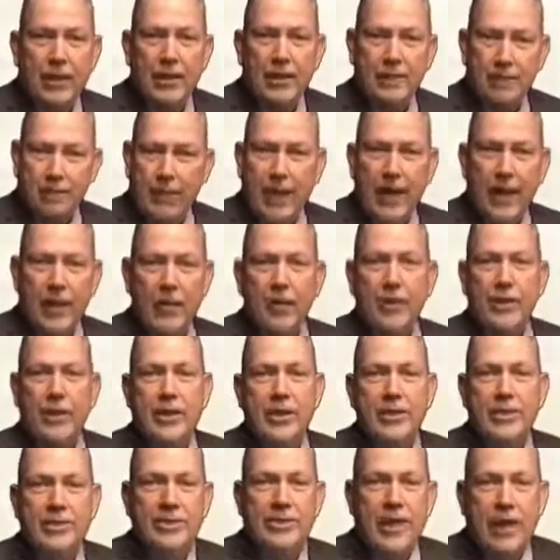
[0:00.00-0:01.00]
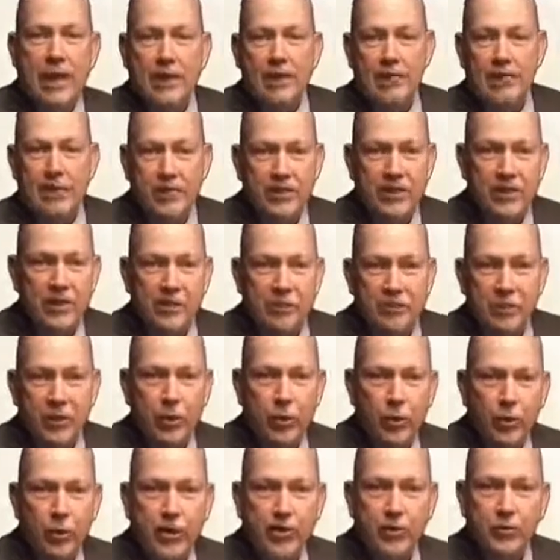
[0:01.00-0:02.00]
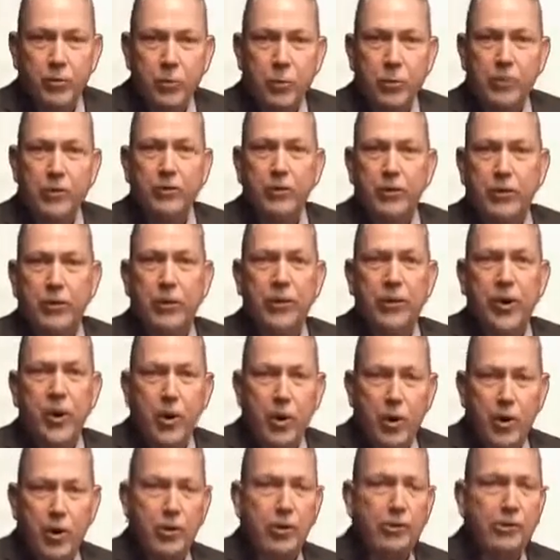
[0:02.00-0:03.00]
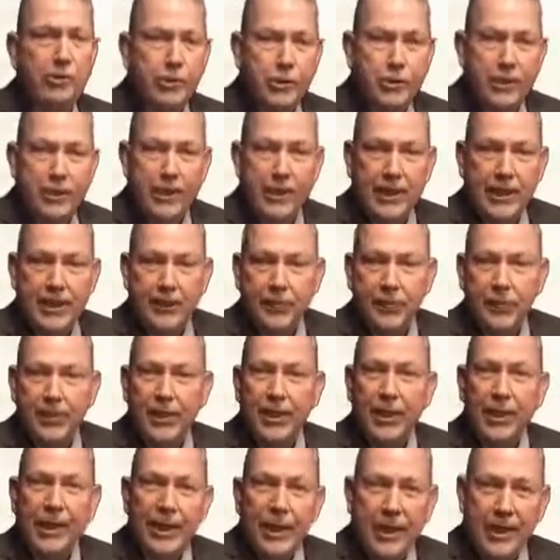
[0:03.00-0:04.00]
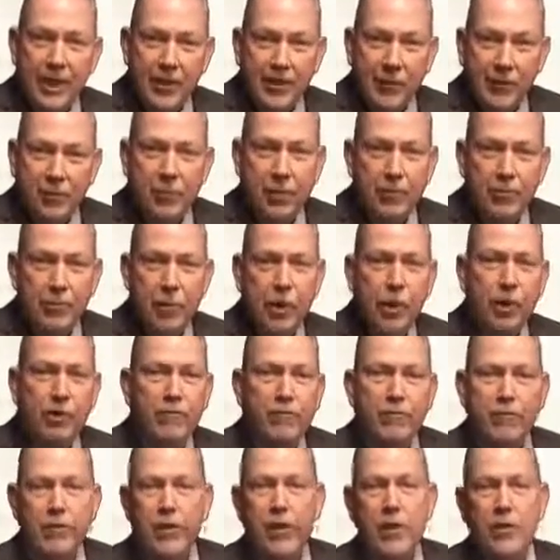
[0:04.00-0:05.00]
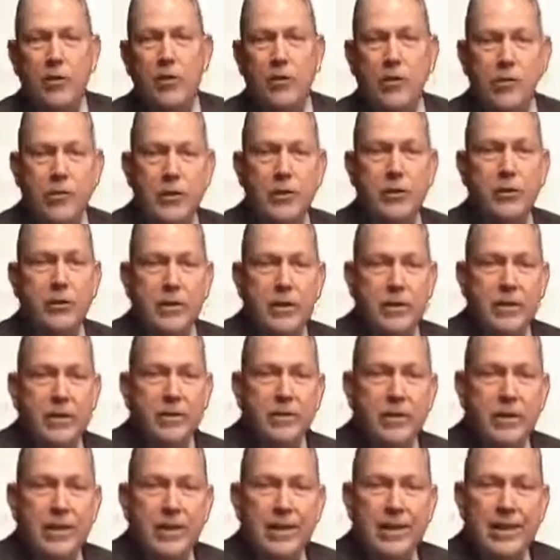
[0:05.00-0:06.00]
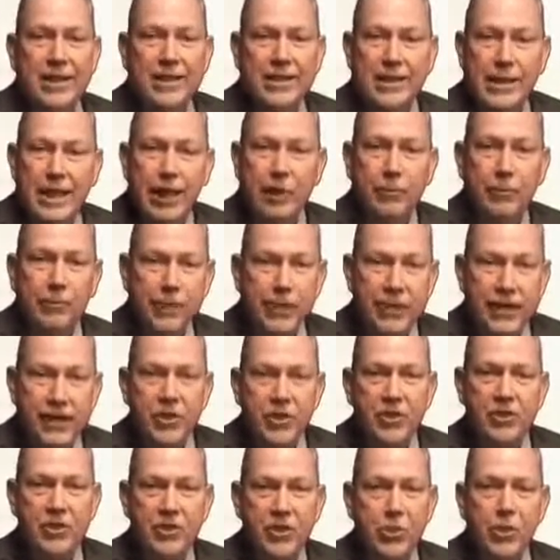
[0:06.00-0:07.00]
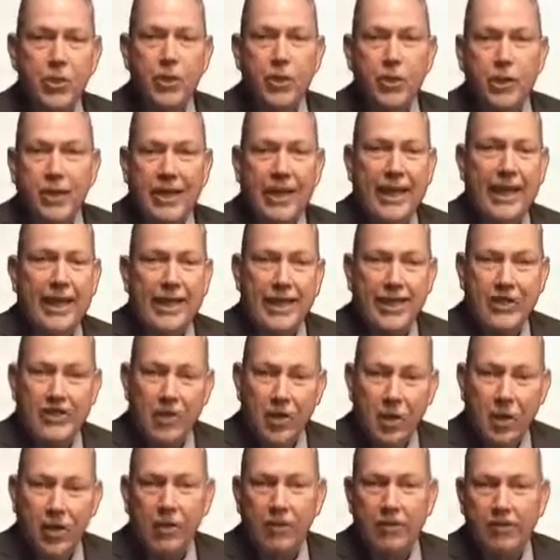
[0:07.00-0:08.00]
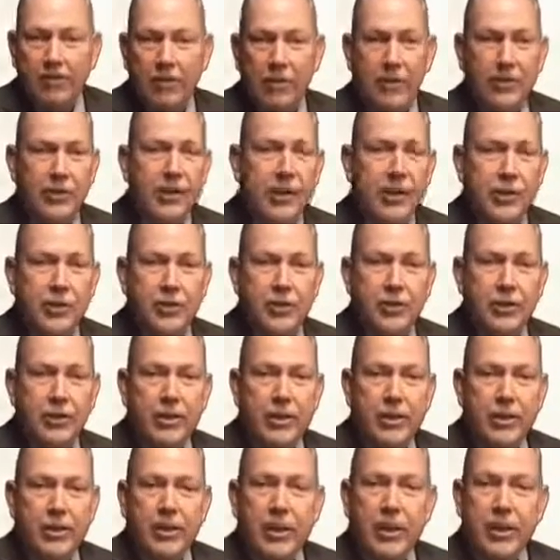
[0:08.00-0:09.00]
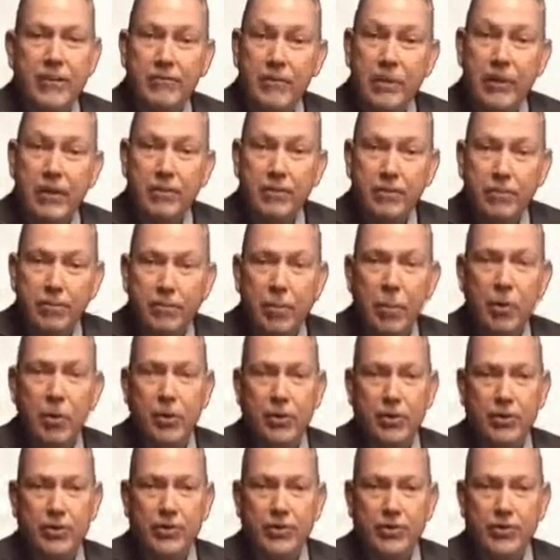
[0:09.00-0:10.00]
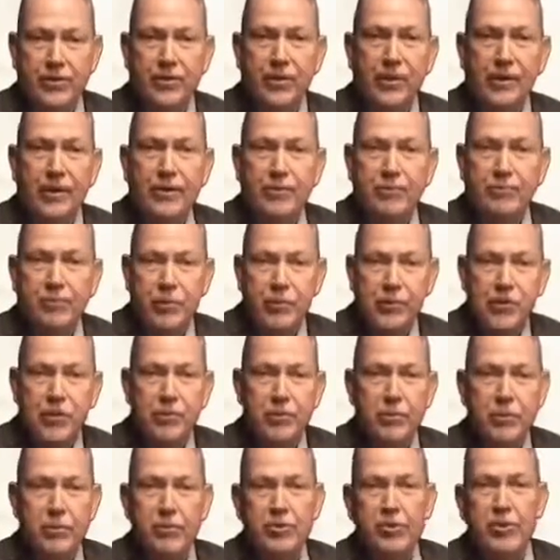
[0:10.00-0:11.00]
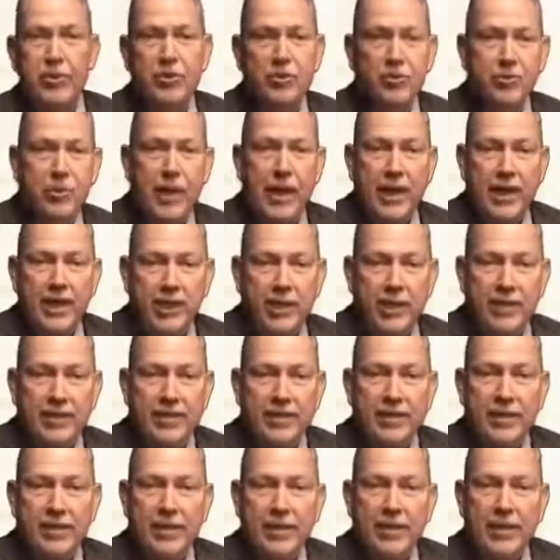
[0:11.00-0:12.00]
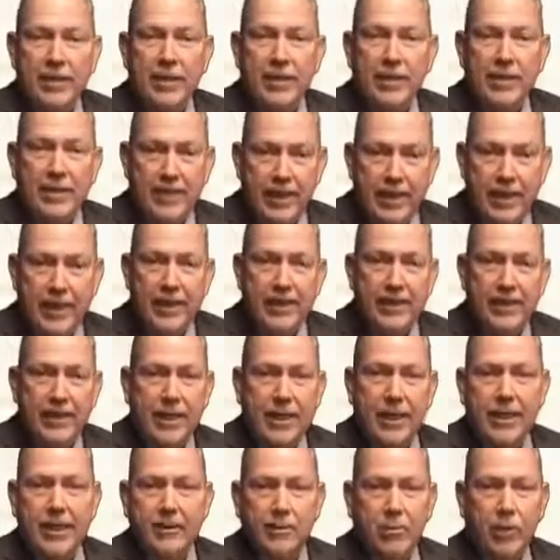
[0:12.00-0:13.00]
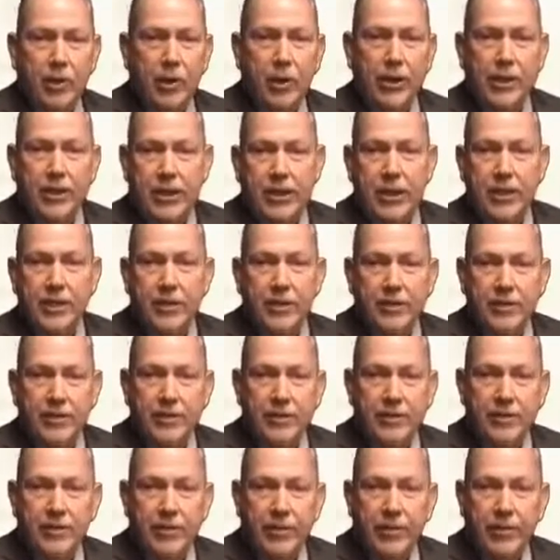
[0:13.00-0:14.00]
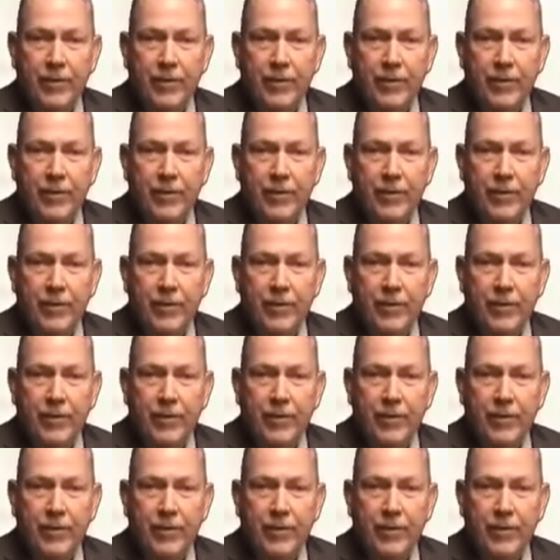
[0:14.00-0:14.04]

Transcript: The faculty and staff at CBU has worked very hard to put together a three-part video series to help each student gain a solid foundation of the important principles and strategies needed today's marketing agents.